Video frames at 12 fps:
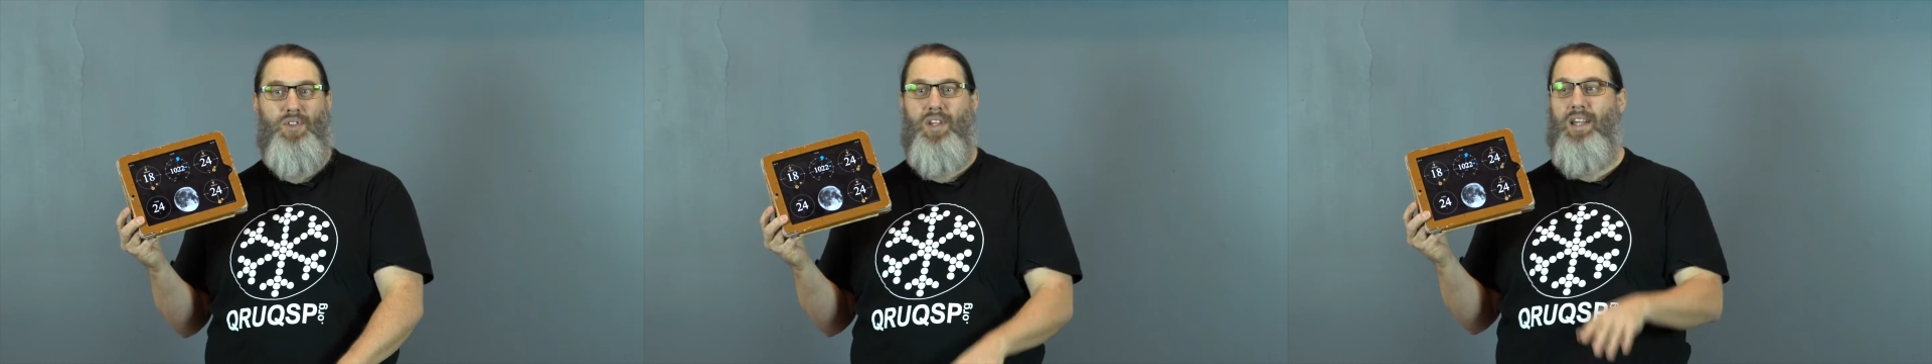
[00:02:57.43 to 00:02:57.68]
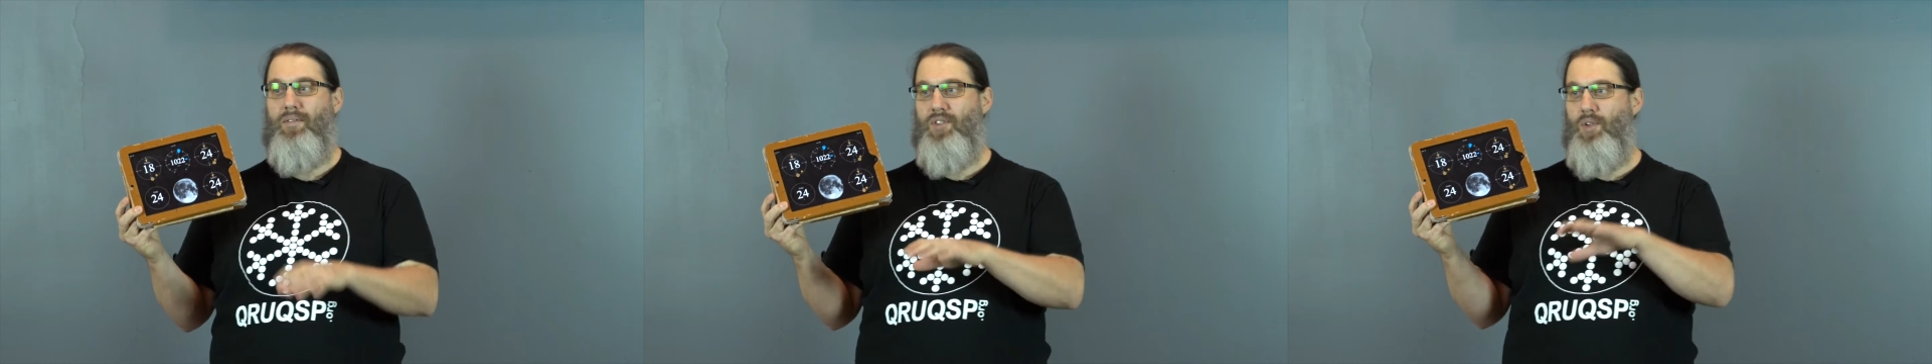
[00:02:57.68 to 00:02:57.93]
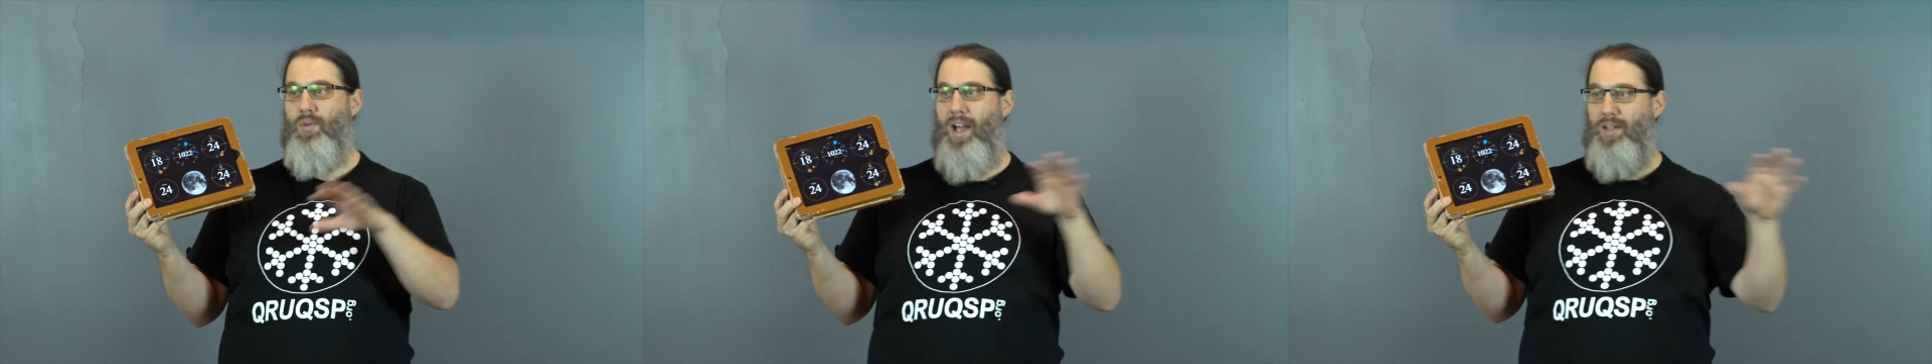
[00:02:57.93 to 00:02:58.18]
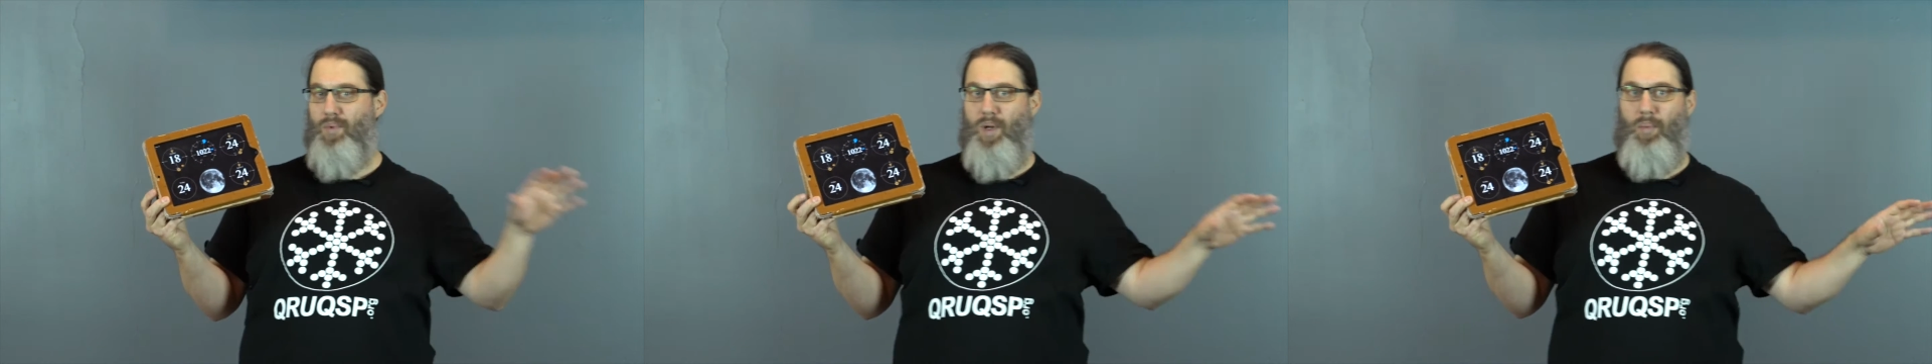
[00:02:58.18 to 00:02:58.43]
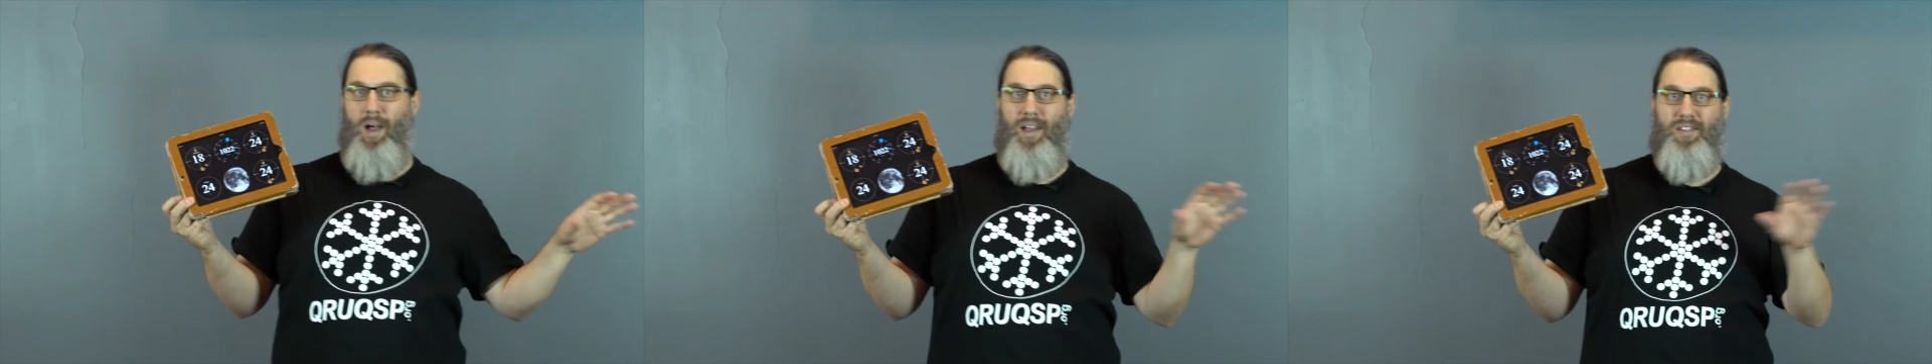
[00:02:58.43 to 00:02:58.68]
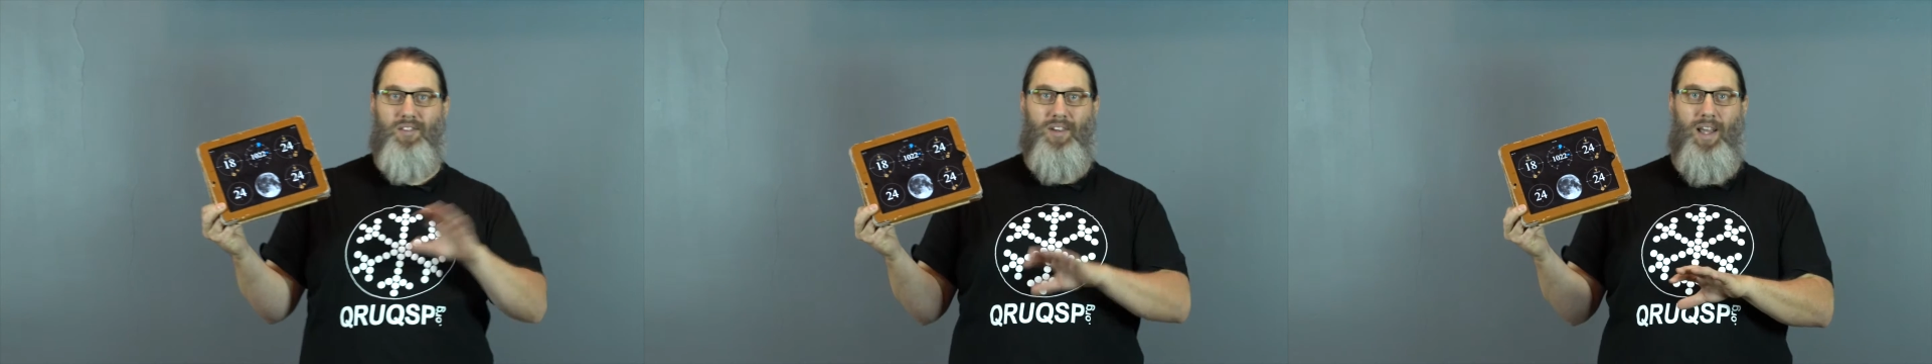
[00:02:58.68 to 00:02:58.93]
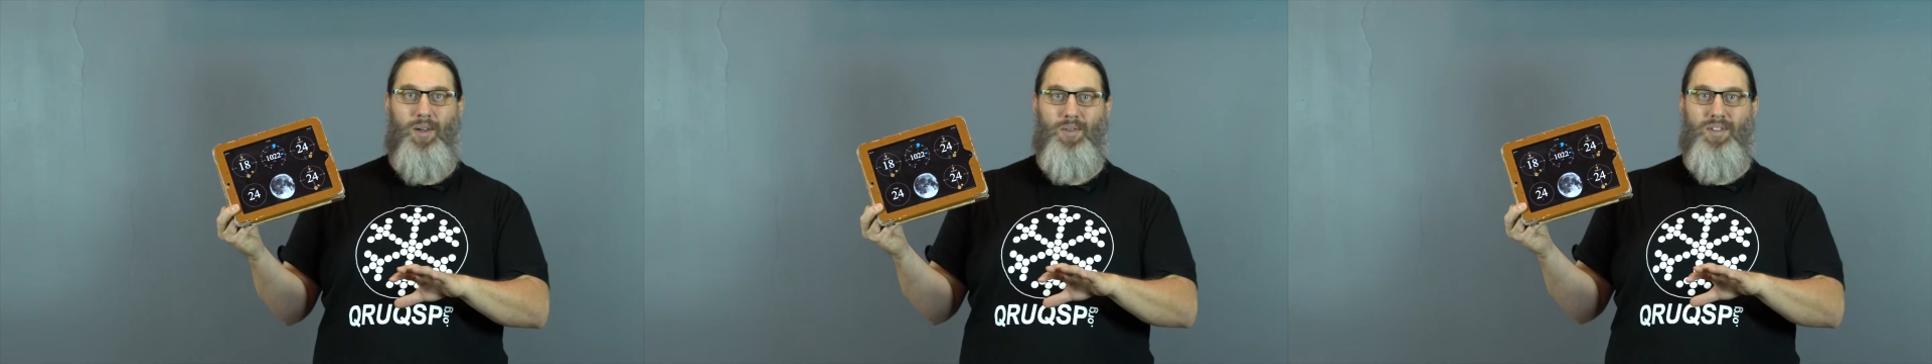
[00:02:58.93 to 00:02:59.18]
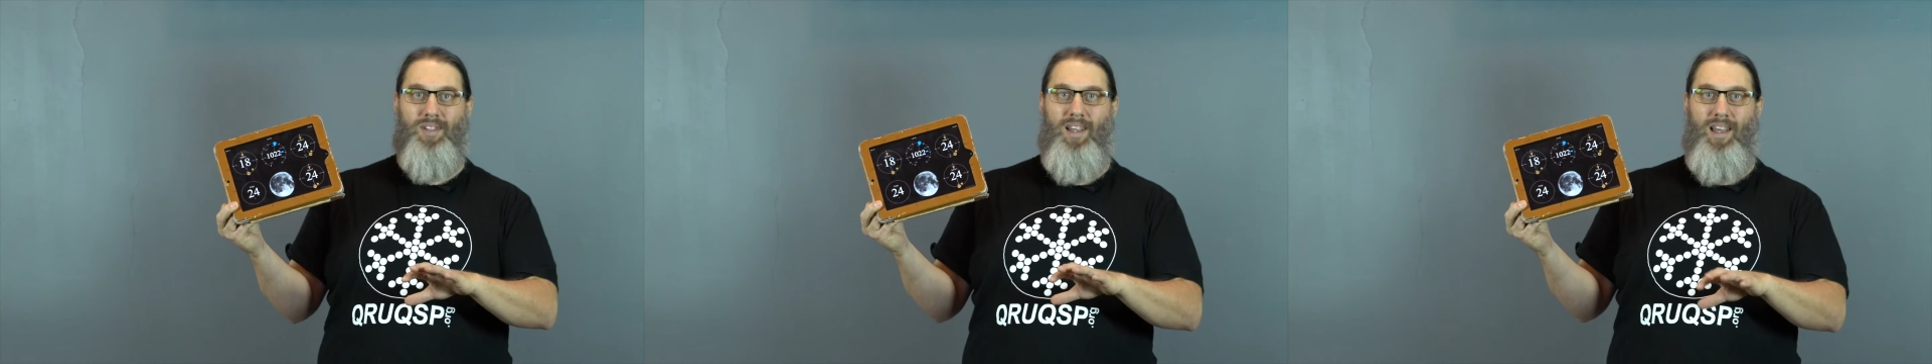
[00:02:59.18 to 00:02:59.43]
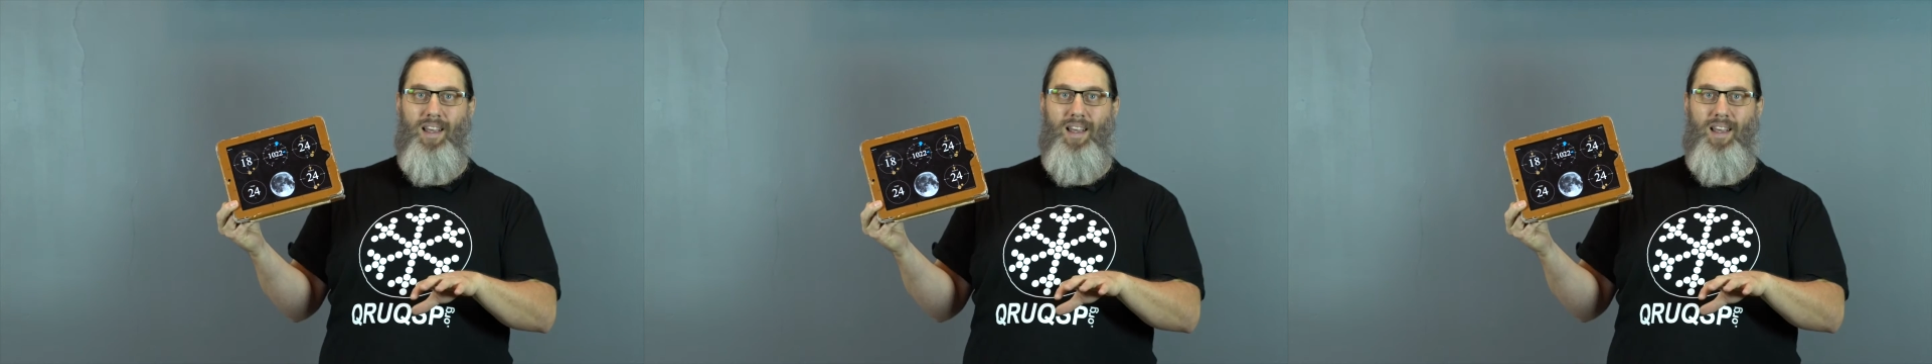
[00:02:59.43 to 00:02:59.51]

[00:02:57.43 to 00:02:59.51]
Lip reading: so you can have two Raspberry Pis in your house.